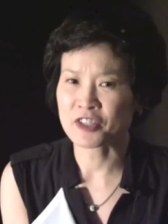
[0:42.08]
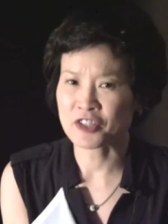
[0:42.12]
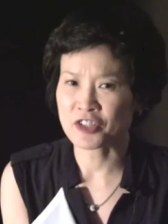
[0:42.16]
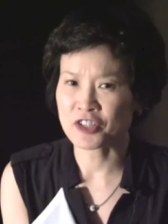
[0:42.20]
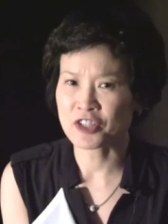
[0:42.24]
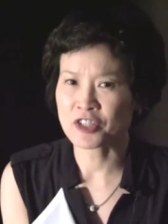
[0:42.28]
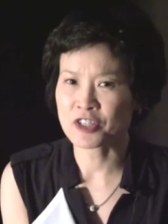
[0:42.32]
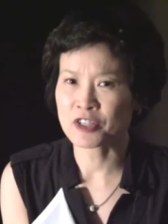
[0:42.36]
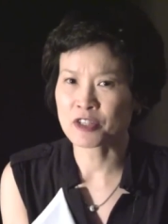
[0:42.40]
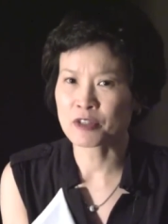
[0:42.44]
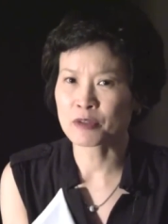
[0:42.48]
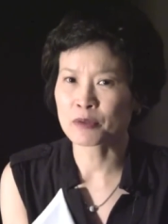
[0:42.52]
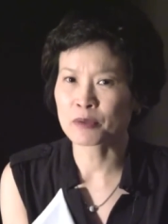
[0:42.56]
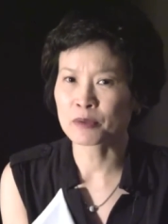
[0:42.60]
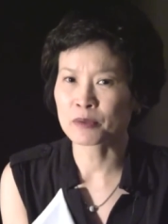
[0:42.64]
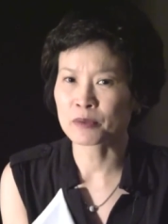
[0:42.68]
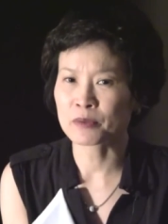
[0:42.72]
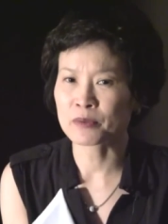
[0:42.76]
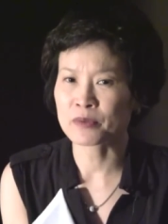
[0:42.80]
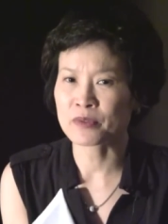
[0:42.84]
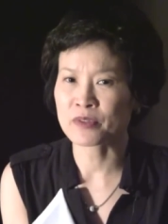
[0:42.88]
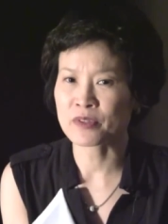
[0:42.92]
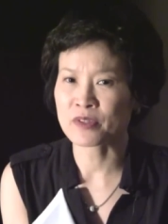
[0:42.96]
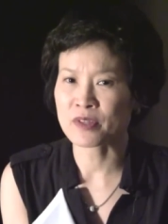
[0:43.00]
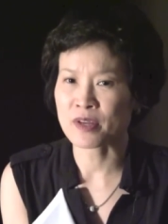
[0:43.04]

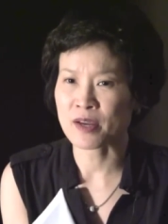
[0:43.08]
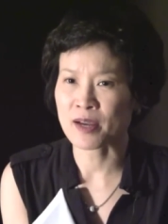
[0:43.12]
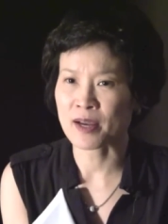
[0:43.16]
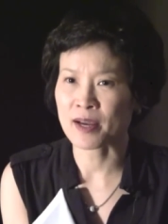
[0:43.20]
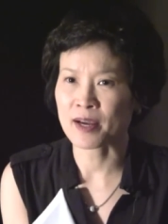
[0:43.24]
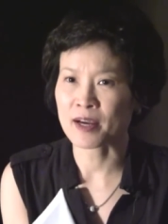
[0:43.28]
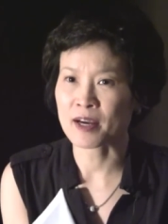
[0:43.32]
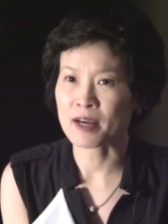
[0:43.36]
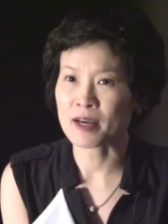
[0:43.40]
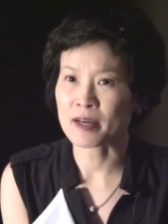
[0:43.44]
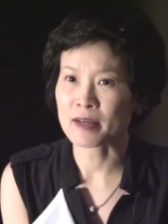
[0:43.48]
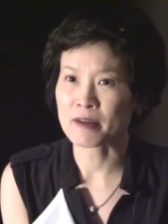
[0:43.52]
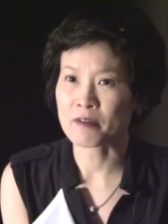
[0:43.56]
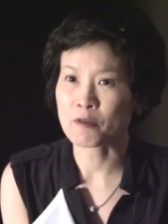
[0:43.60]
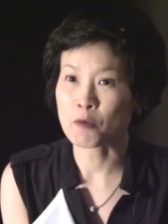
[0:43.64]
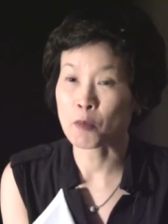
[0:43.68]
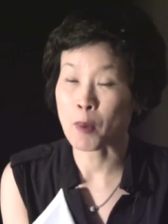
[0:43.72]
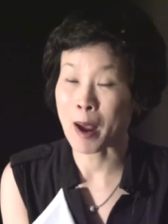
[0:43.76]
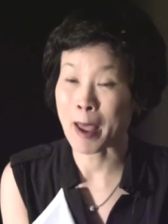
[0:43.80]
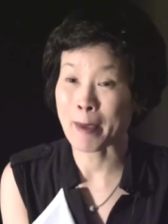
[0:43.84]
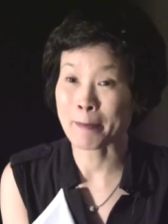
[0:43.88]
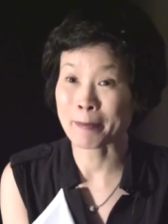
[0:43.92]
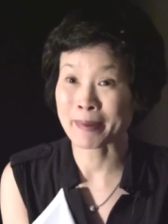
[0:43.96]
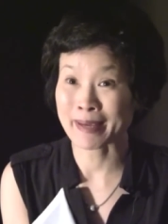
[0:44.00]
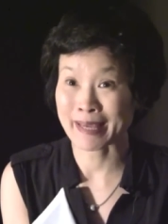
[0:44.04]
Qihoo's
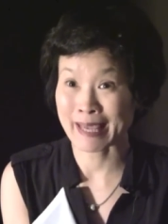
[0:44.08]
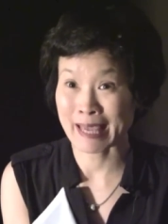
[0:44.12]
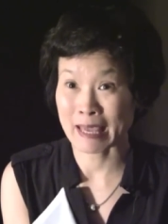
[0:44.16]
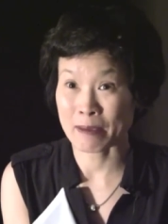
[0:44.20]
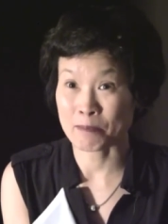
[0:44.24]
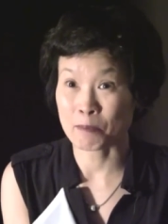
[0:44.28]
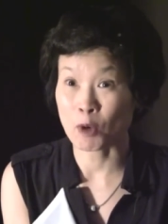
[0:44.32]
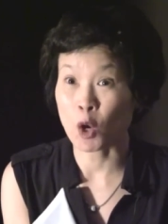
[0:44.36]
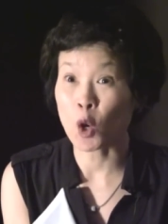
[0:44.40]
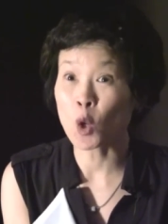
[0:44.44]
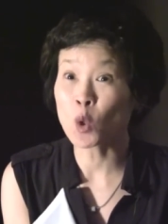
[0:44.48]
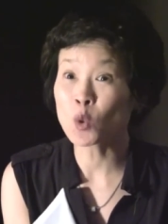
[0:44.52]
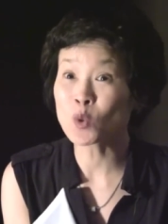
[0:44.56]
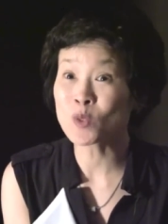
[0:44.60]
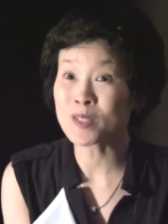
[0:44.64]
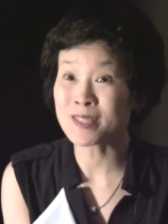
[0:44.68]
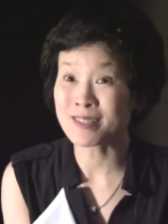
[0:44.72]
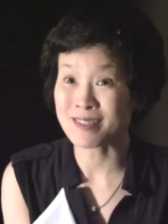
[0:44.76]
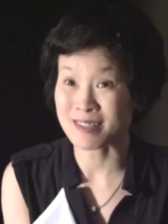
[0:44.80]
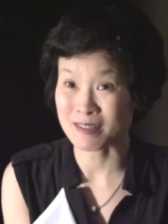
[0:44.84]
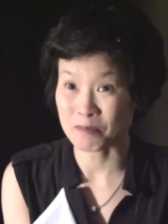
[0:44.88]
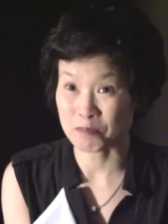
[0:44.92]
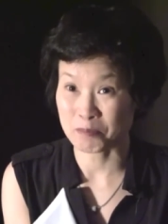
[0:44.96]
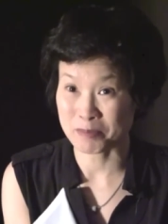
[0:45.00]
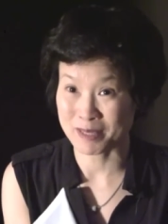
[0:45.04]
wipe game
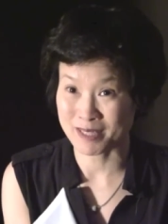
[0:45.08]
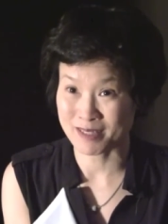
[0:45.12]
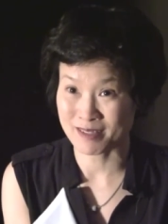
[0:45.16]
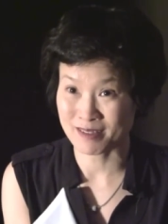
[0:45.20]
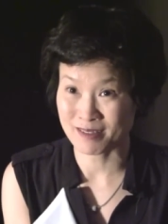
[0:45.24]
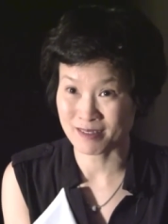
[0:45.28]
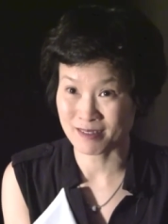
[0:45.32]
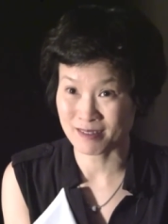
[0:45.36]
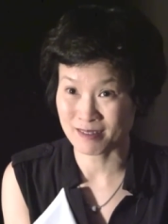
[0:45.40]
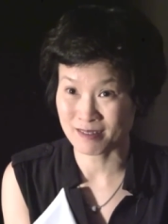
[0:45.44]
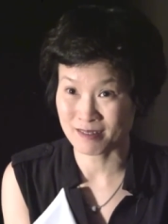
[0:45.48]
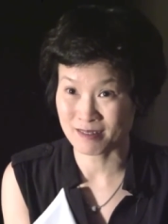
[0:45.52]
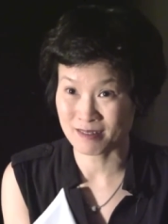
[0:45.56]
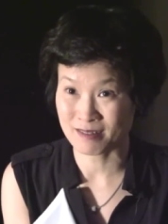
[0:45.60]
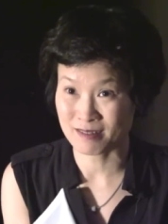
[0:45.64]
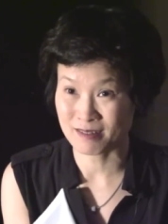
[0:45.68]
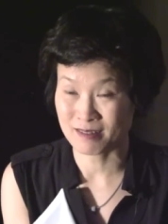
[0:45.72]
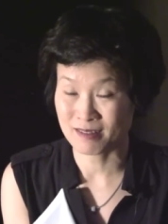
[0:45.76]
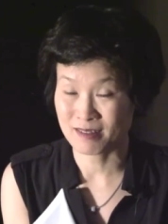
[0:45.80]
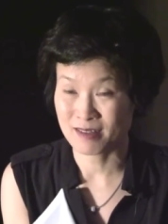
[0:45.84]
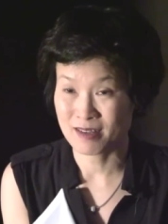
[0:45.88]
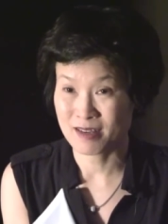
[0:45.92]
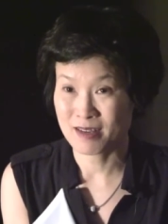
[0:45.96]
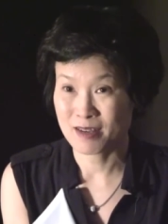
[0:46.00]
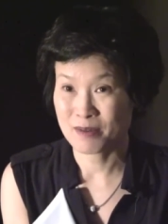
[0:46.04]
hosting business,
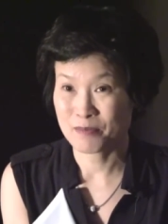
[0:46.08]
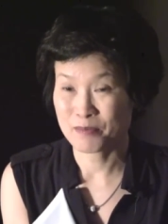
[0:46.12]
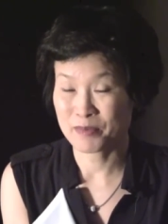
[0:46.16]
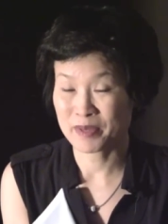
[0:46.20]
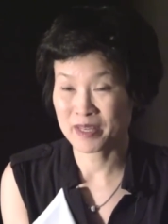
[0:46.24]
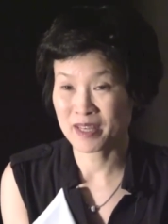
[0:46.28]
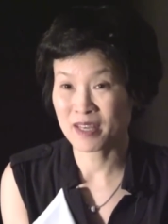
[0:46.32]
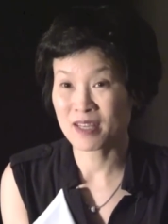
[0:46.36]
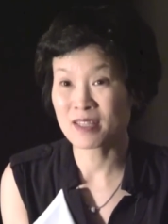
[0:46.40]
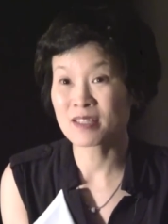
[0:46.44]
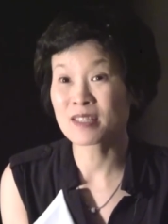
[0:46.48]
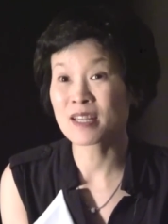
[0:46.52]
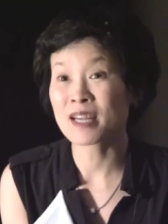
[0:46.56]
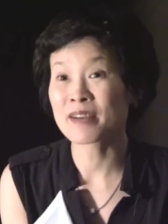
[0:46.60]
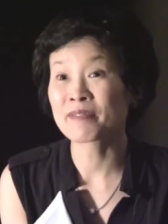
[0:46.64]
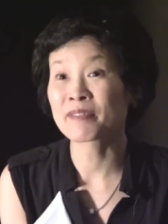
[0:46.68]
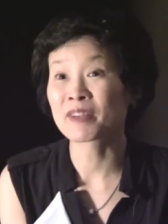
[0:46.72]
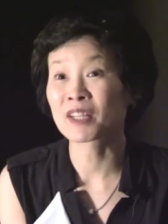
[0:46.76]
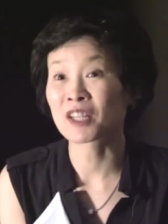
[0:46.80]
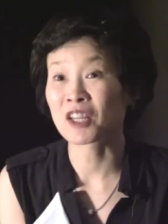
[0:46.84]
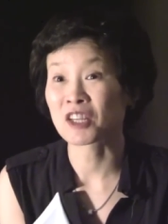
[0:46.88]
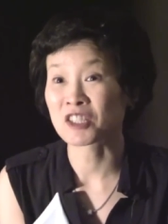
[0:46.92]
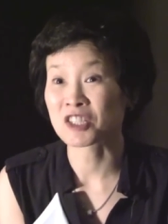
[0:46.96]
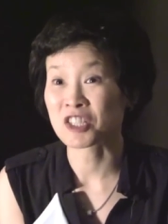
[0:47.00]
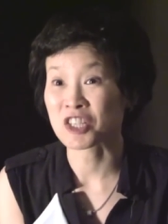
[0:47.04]
because they have
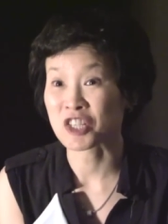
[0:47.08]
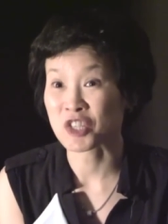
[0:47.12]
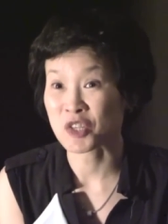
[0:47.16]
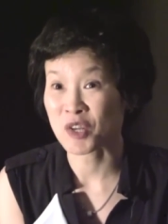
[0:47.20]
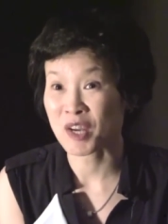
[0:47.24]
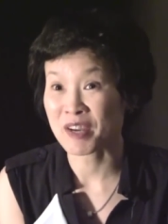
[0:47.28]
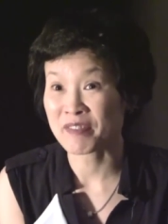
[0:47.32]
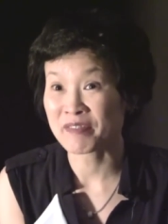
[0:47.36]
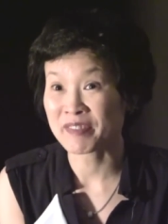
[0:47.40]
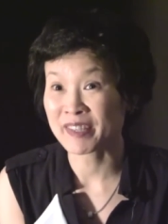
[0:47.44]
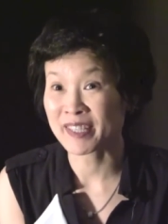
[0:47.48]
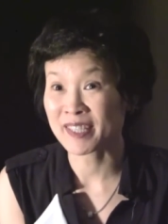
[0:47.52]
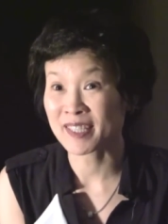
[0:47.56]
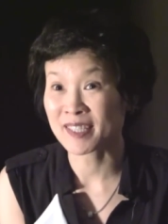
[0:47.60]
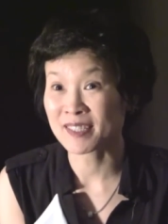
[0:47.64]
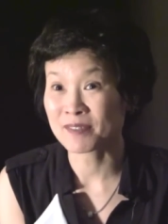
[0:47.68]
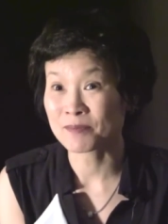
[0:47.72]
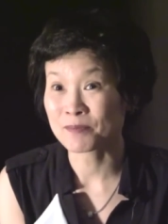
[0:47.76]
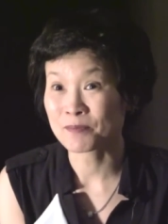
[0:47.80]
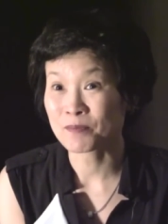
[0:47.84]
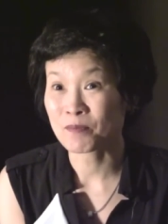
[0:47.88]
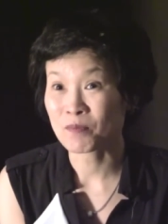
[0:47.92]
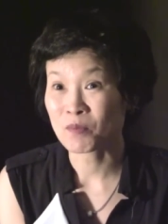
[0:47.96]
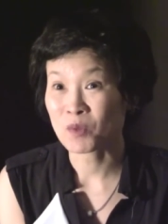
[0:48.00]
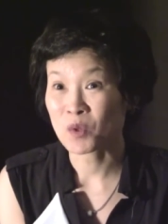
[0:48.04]
a lot of traffic,
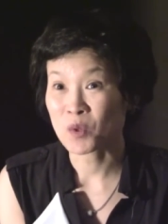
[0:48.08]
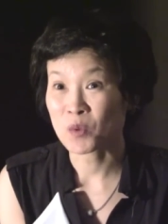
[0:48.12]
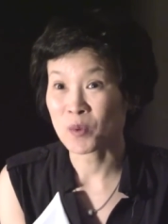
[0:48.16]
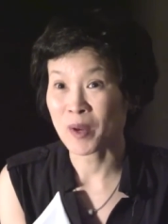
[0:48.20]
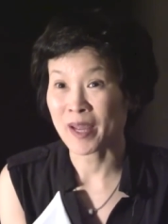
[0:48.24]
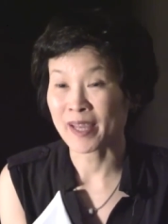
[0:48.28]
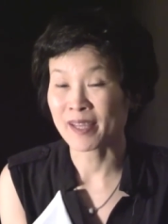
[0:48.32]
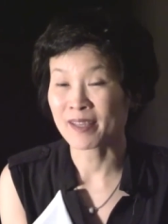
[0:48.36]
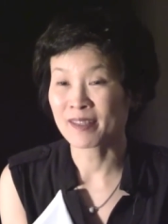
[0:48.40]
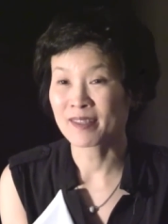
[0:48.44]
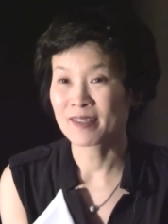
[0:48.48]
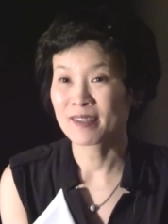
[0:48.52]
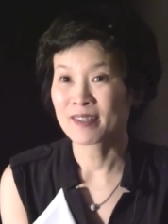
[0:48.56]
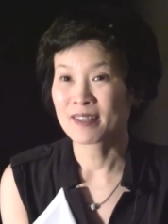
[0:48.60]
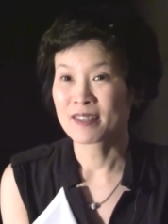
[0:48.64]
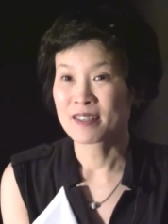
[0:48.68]
right?